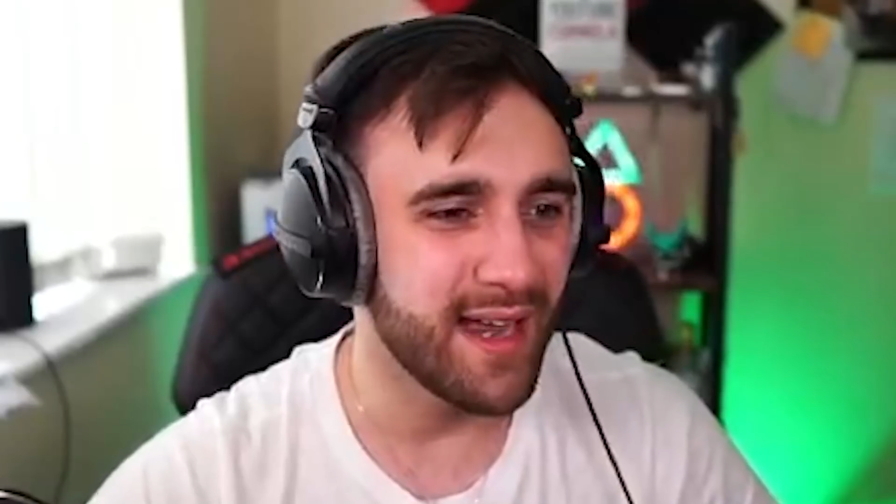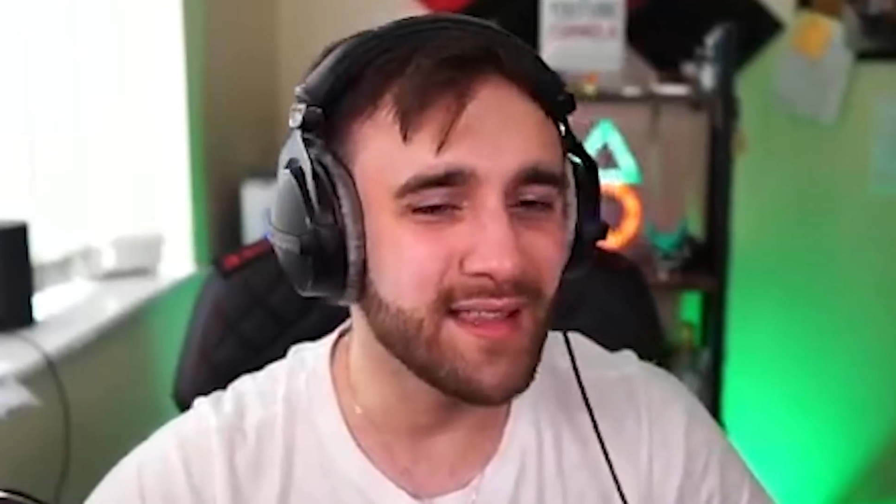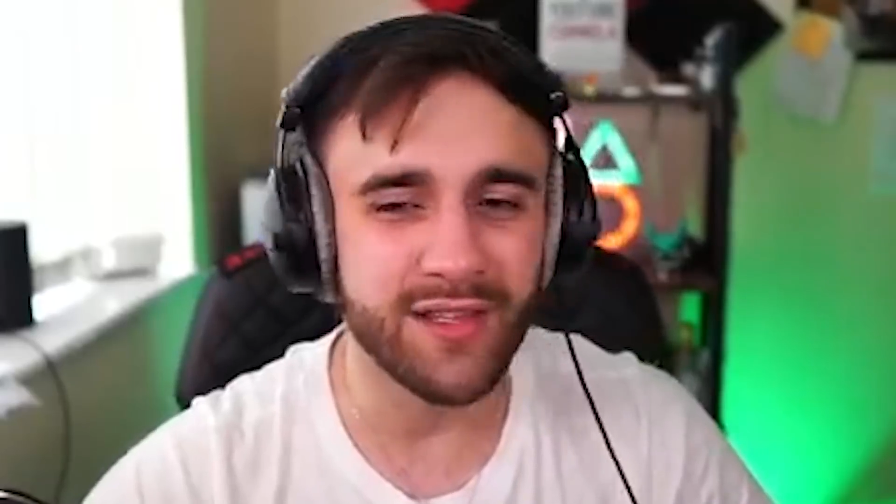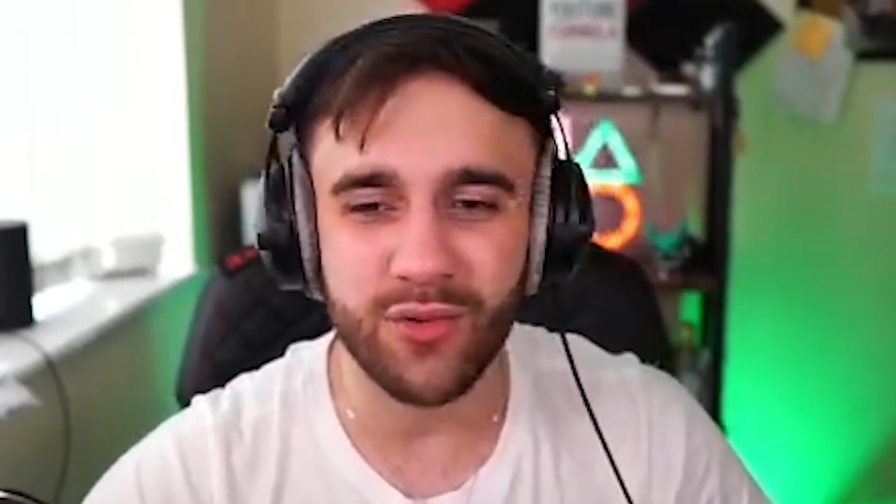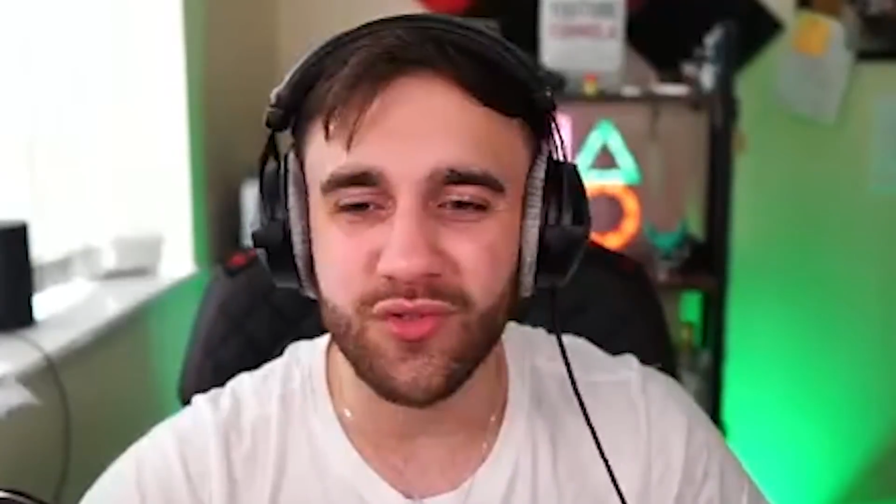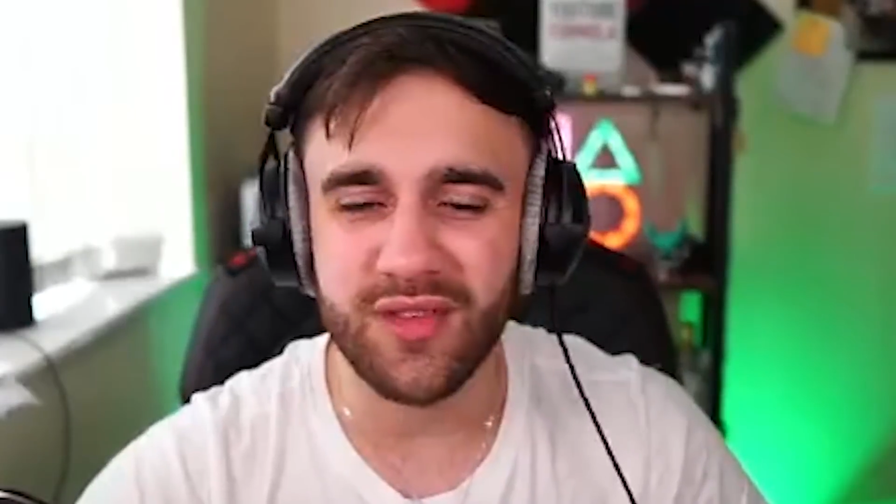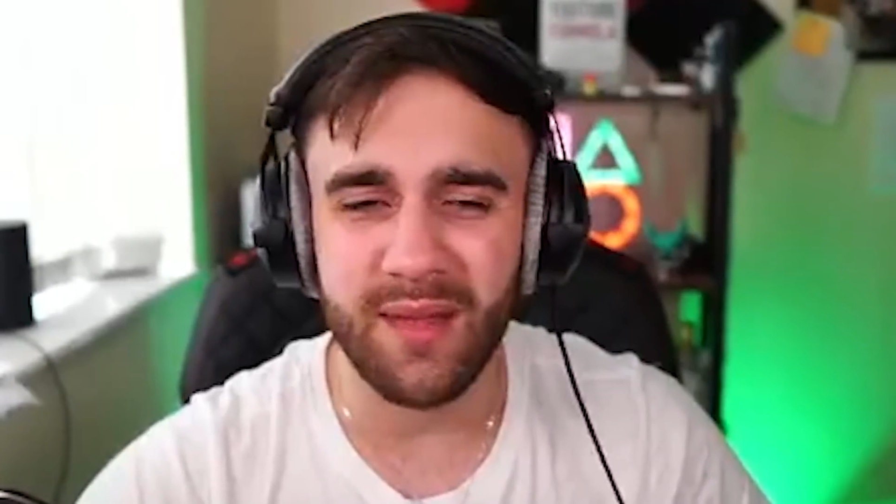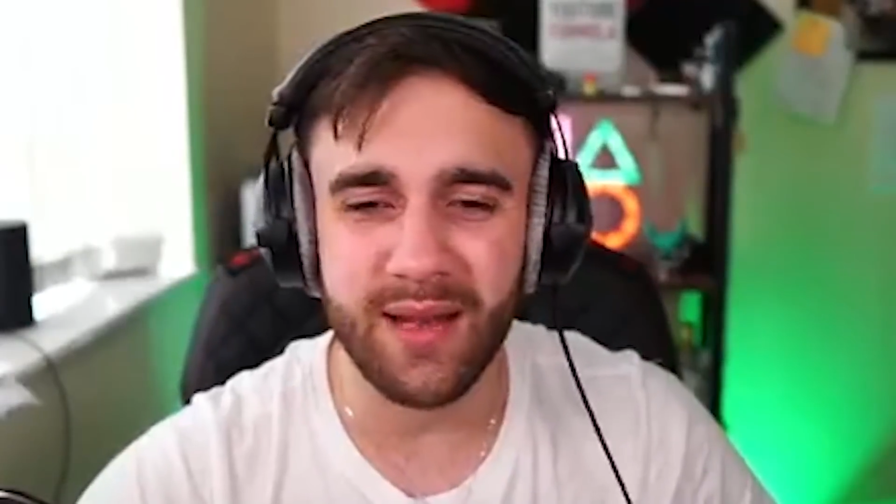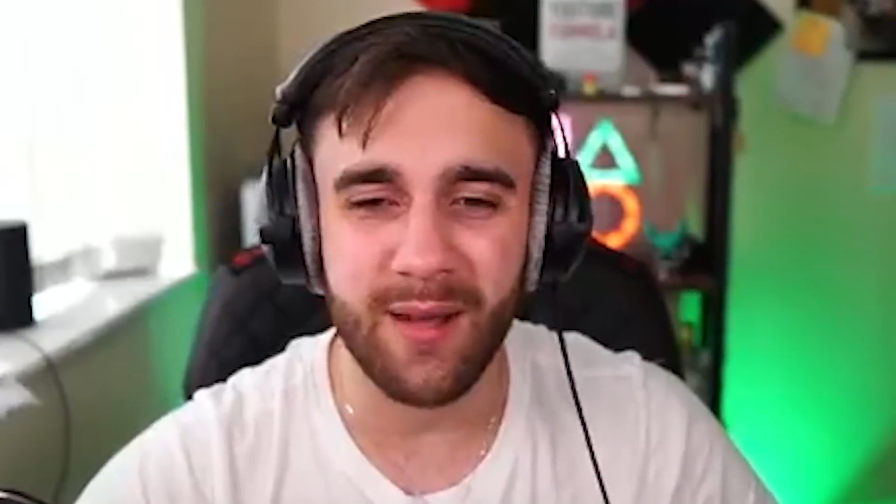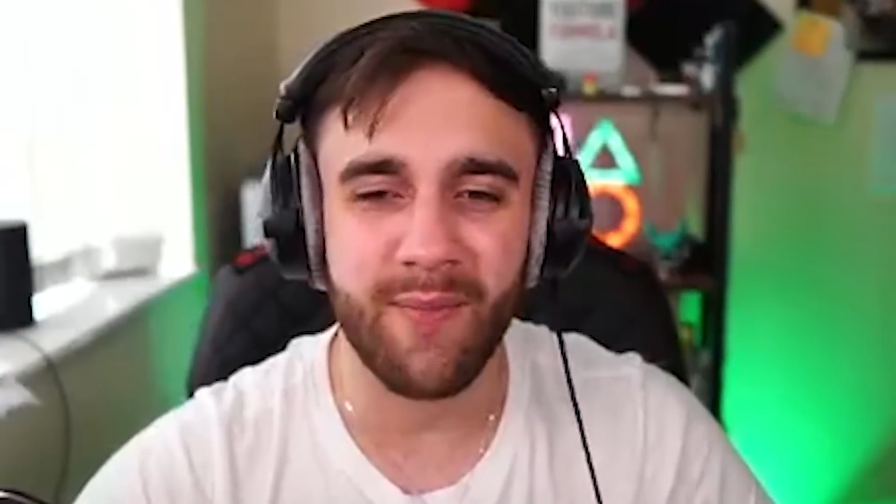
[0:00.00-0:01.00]
92
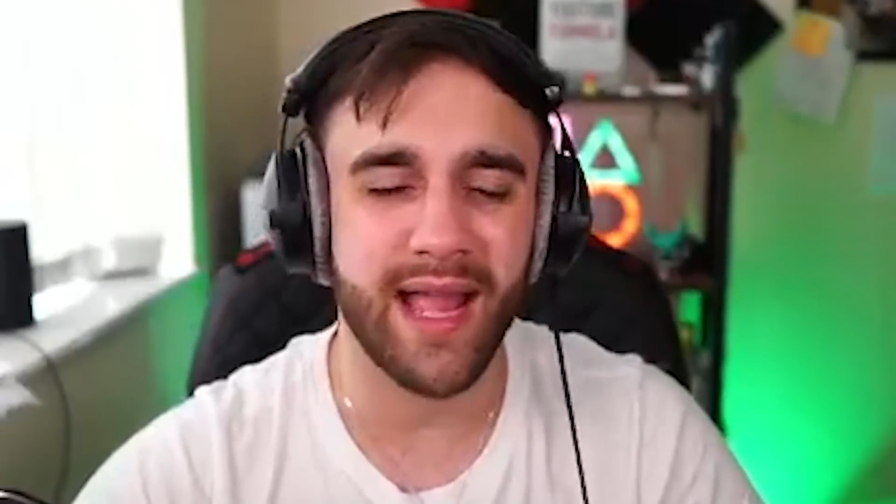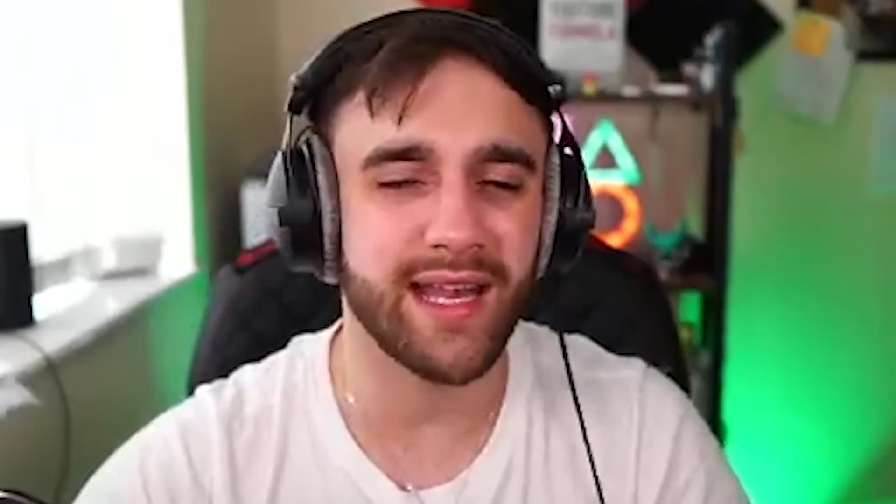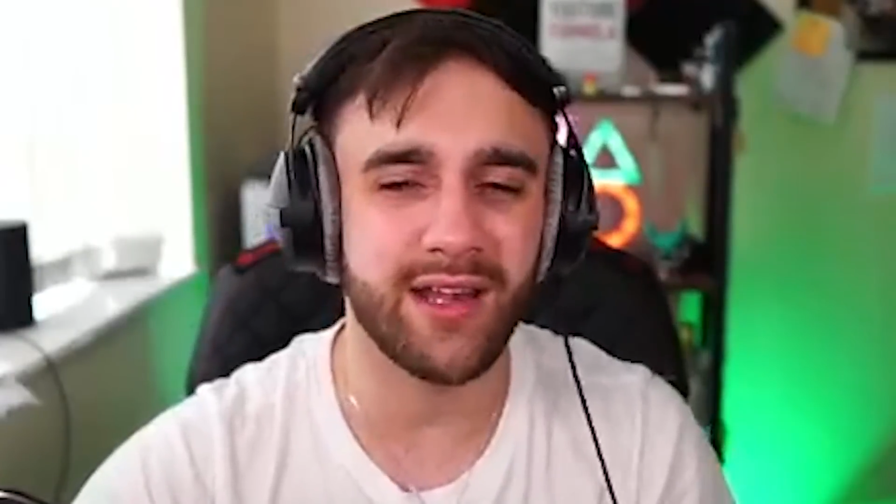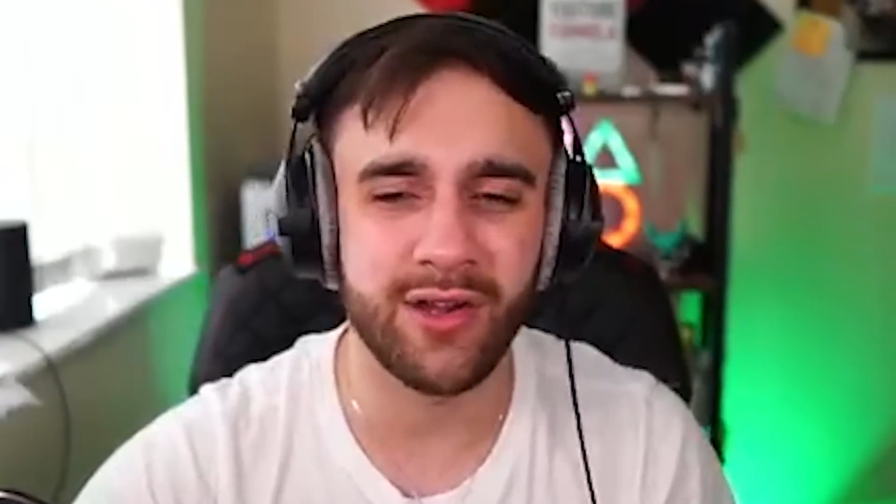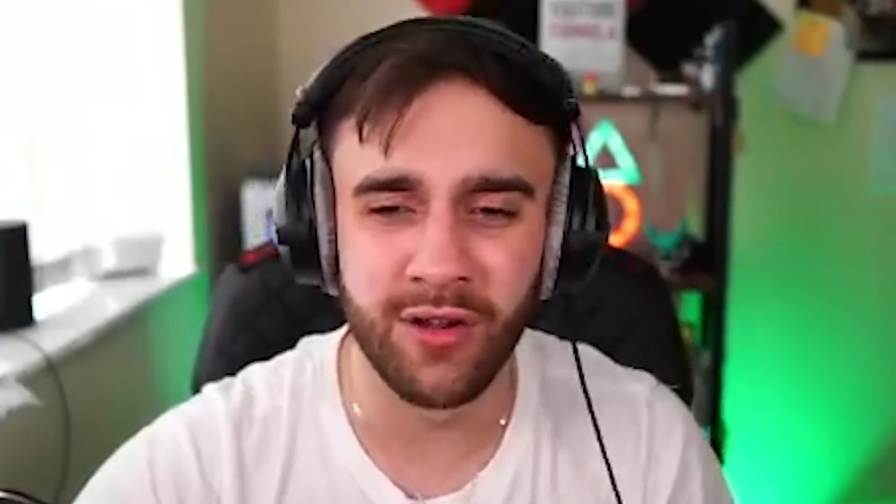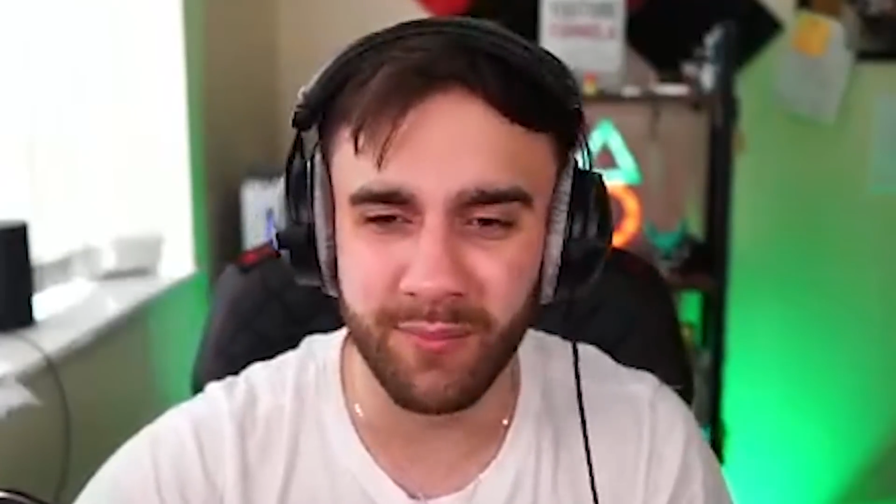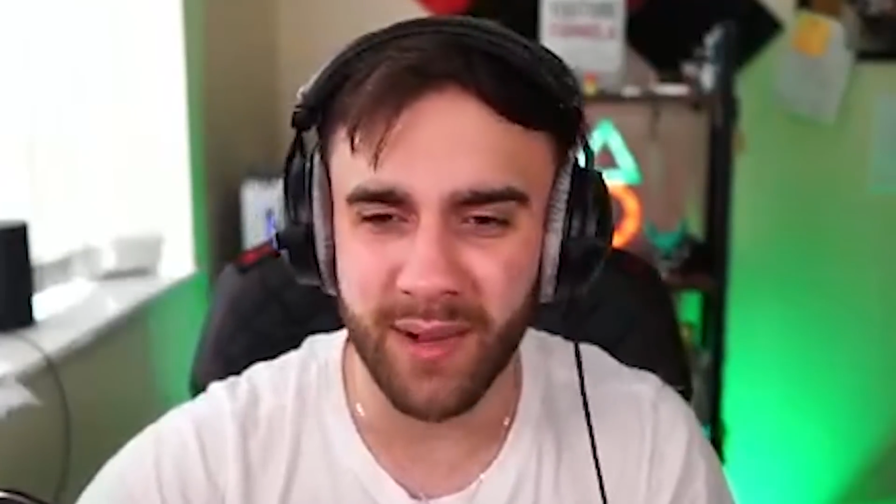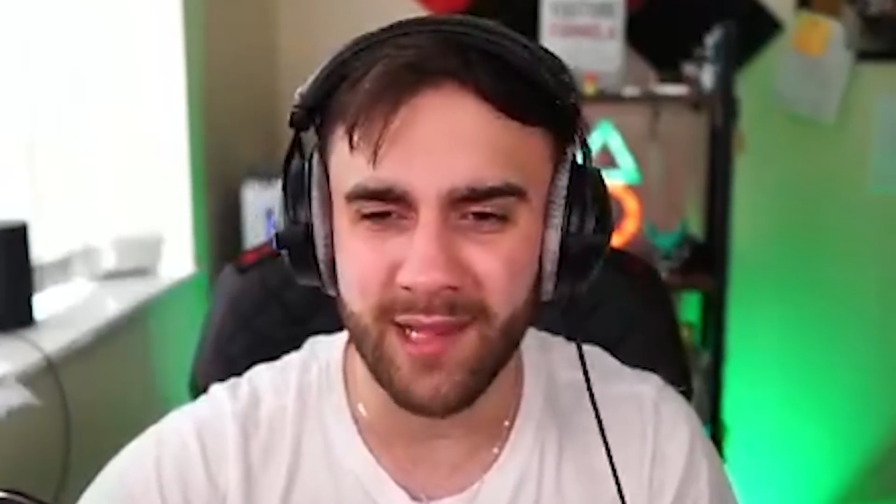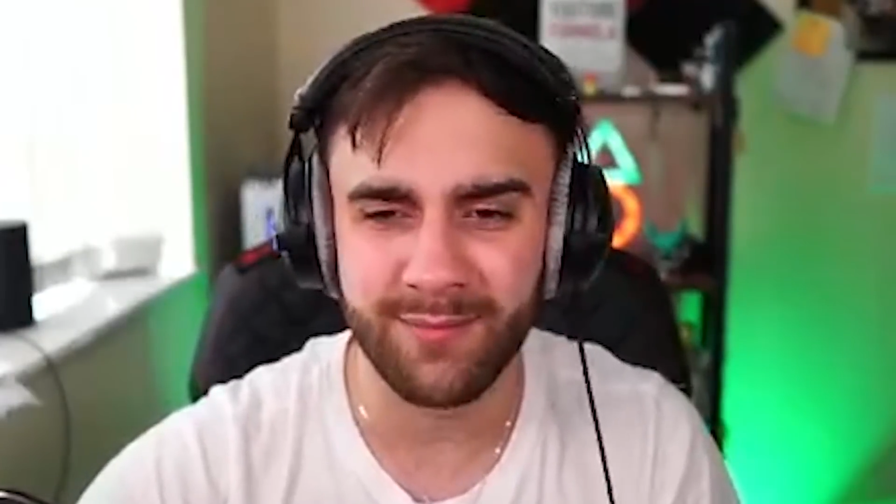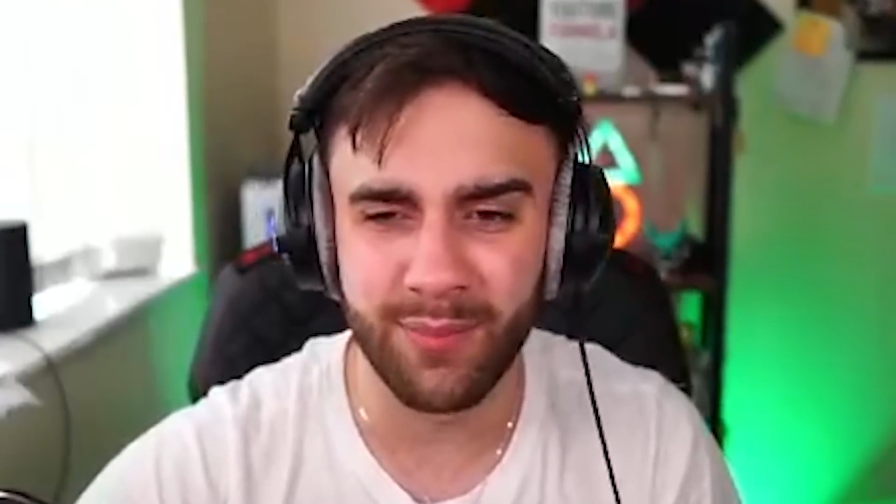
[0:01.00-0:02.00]
stamina,
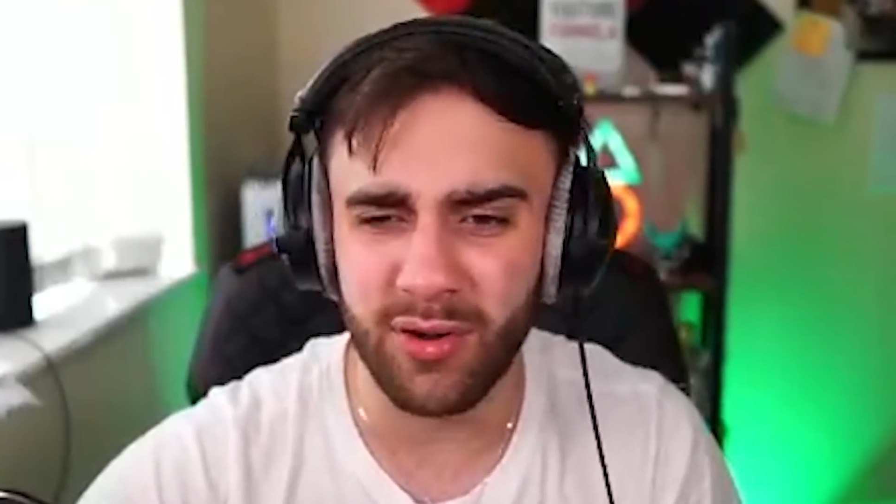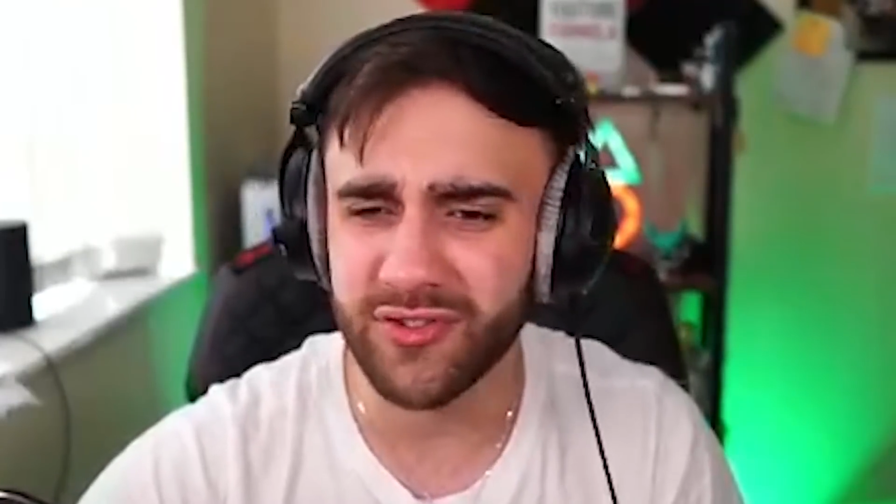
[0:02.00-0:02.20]
my ball